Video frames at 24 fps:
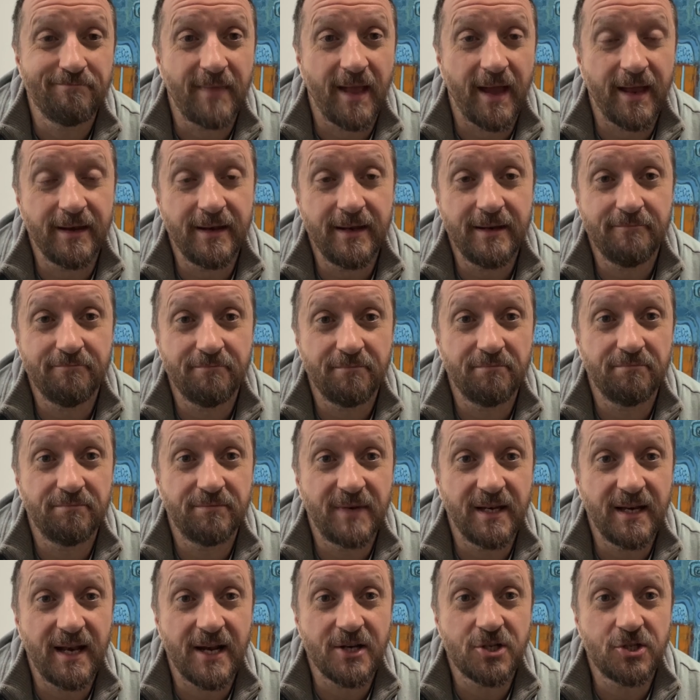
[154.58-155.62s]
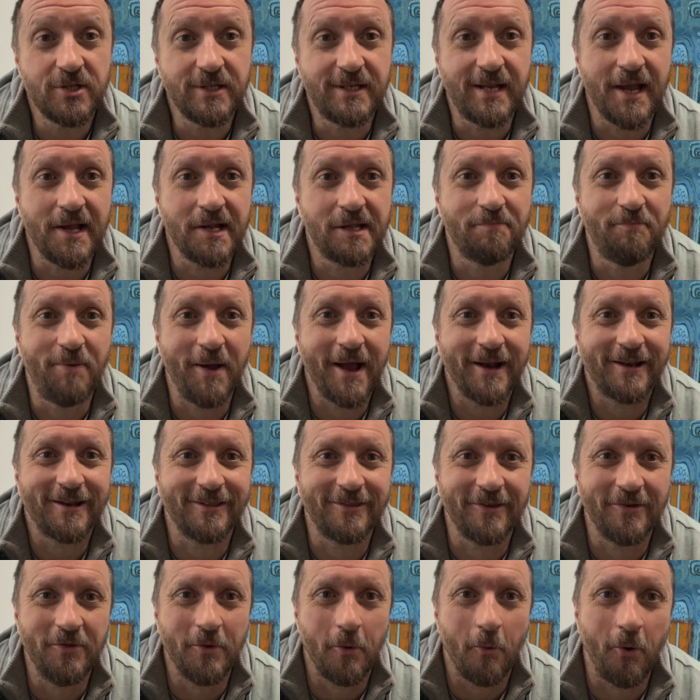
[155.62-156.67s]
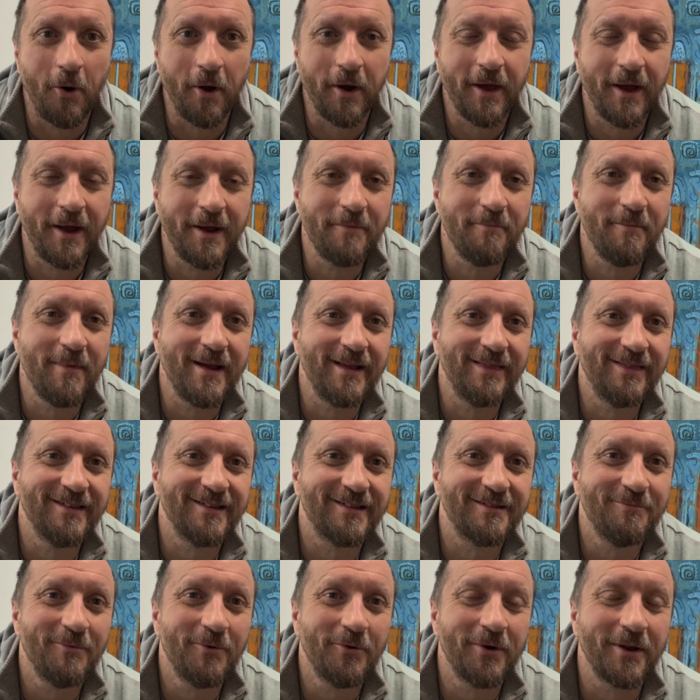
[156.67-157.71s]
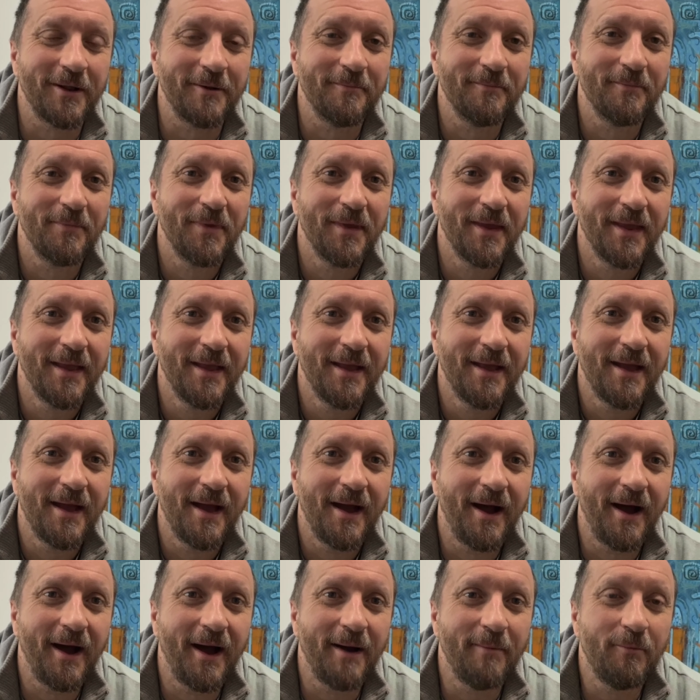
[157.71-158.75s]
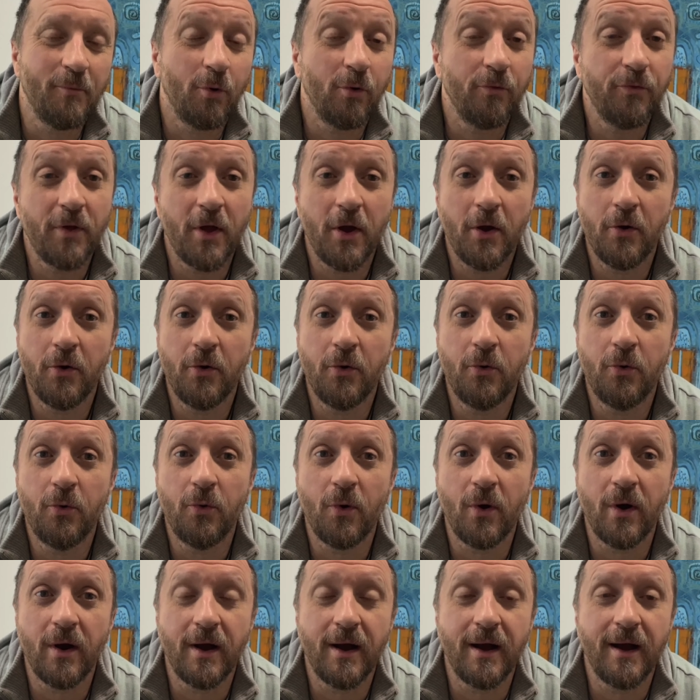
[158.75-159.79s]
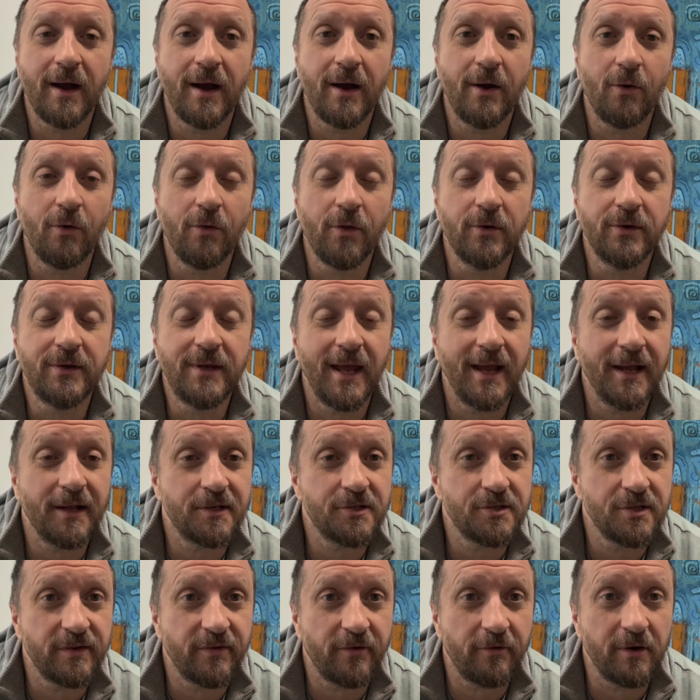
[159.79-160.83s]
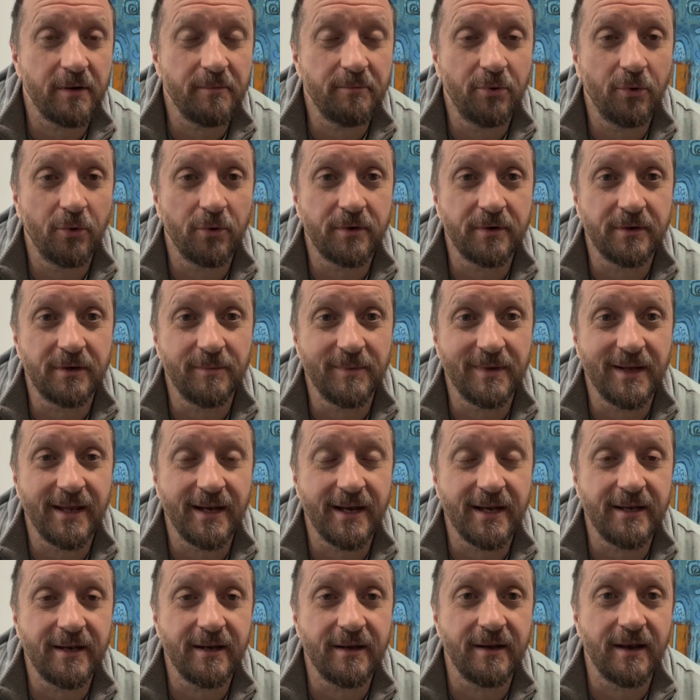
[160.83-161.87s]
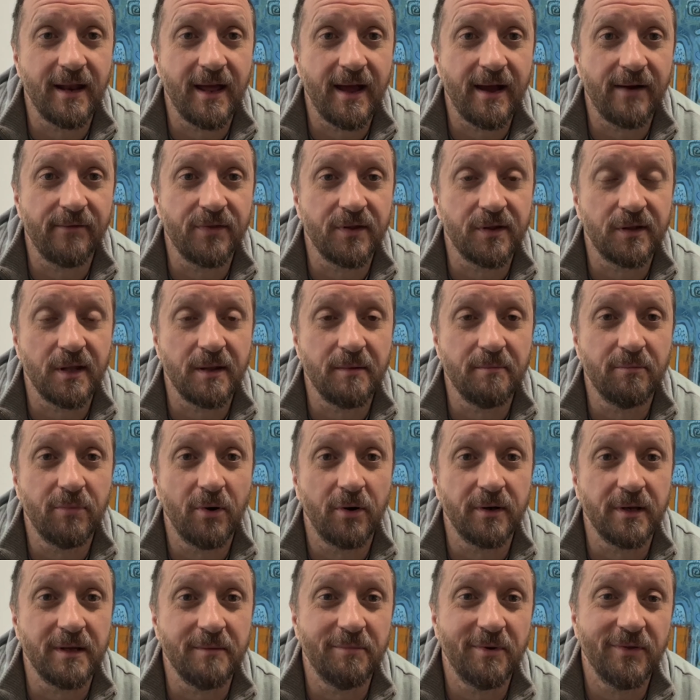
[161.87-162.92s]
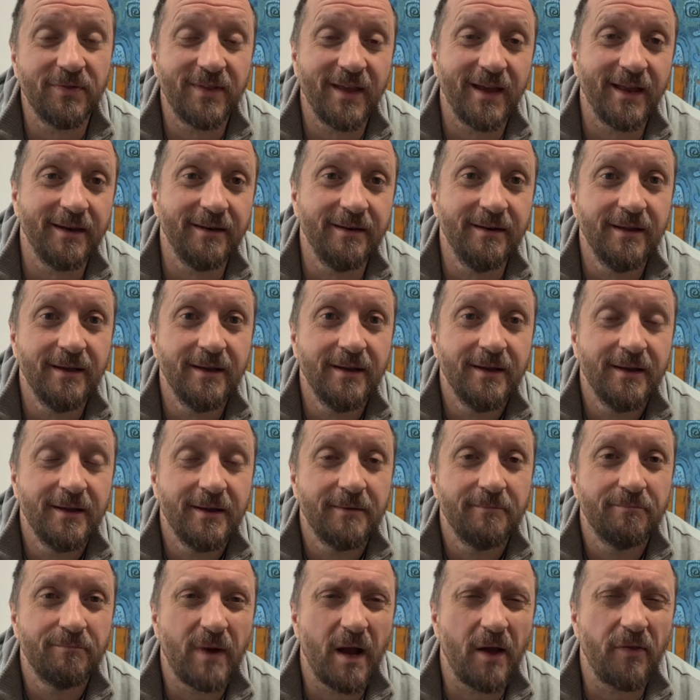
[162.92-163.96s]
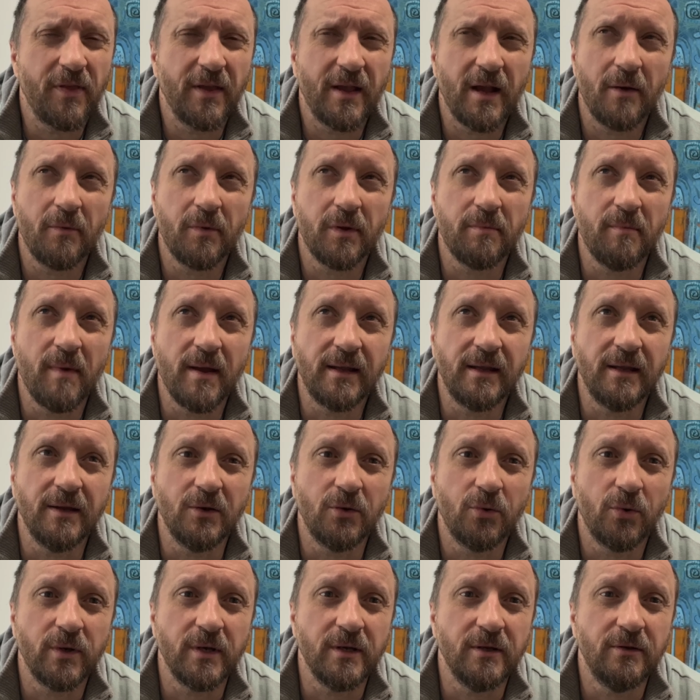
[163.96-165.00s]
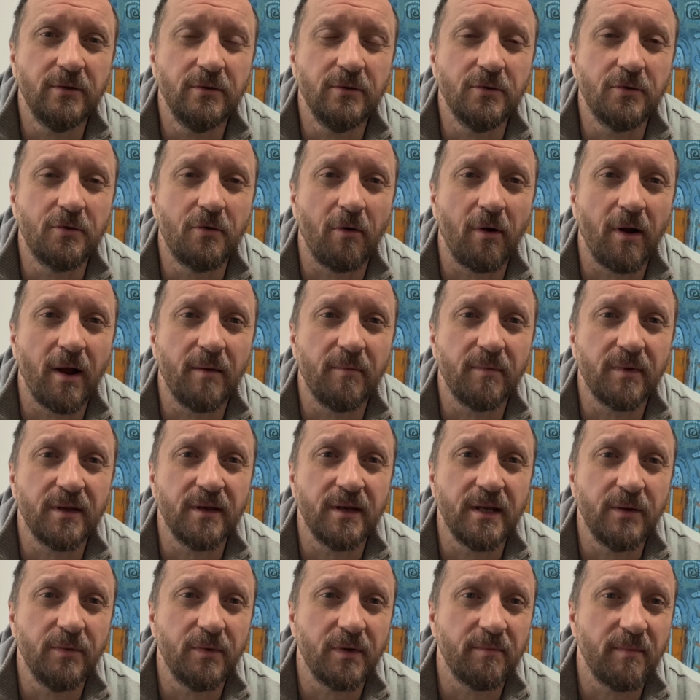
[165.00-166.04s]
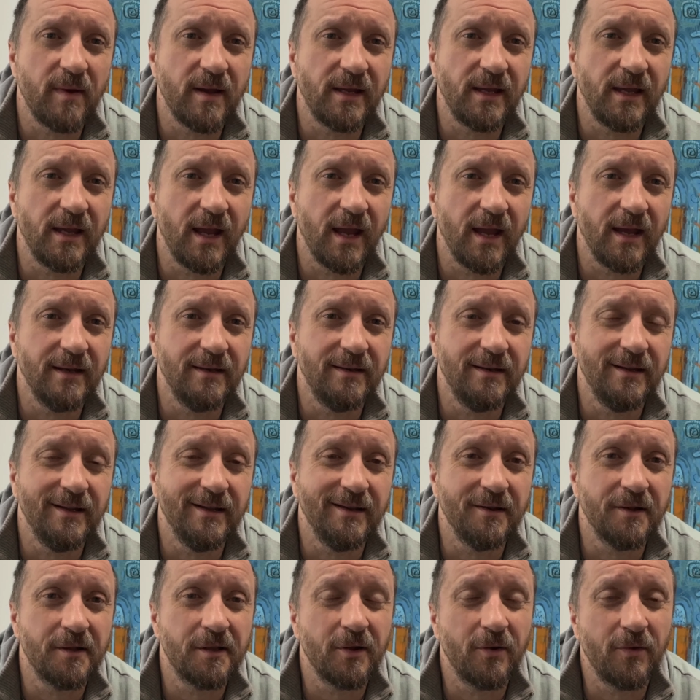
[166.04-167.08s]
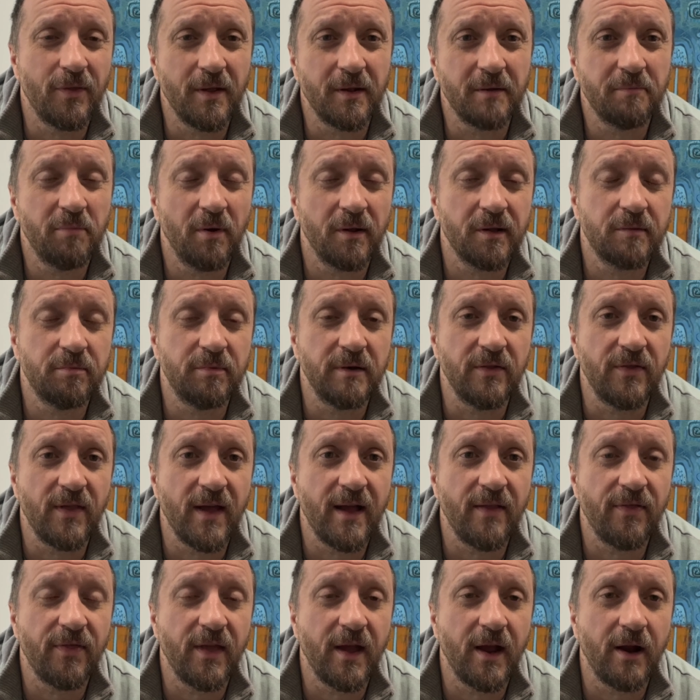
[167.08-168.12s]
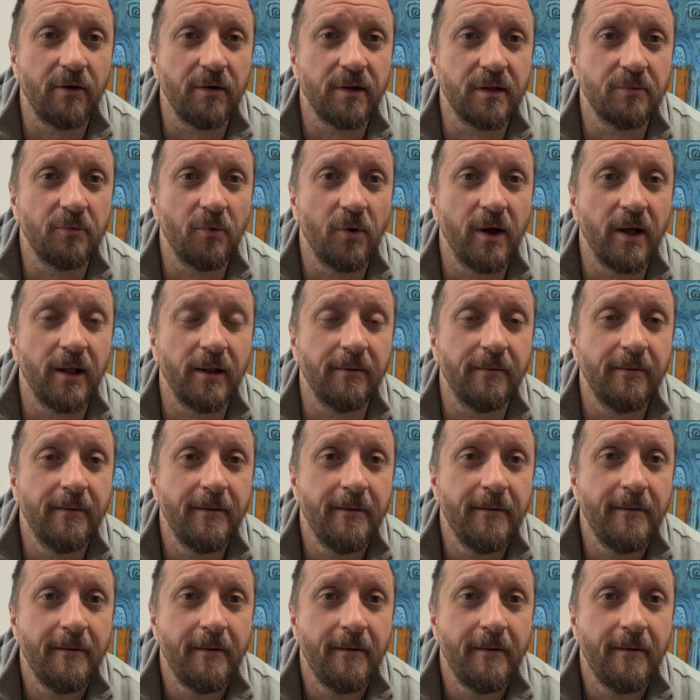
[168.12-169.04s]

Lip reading: and it did actually taste better than the one I had made this morning. Although texture is very important to me, and it didn't have the same body. But then I think I was making 22 grams and he was making 18, so there's possibly that there as well.